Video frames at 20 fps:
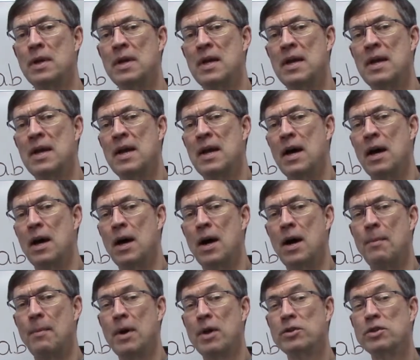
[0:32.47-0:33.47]

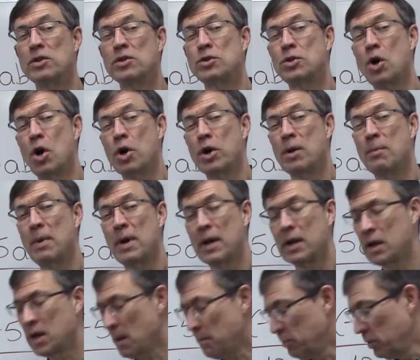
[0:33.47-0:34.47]
um, I'll just talk about a
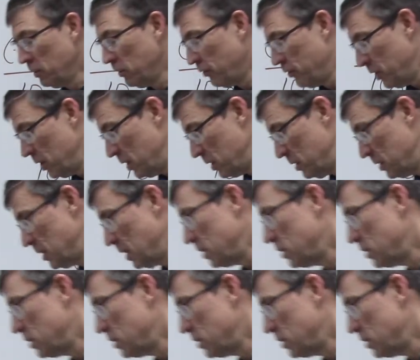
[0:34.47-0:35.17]
couple of things that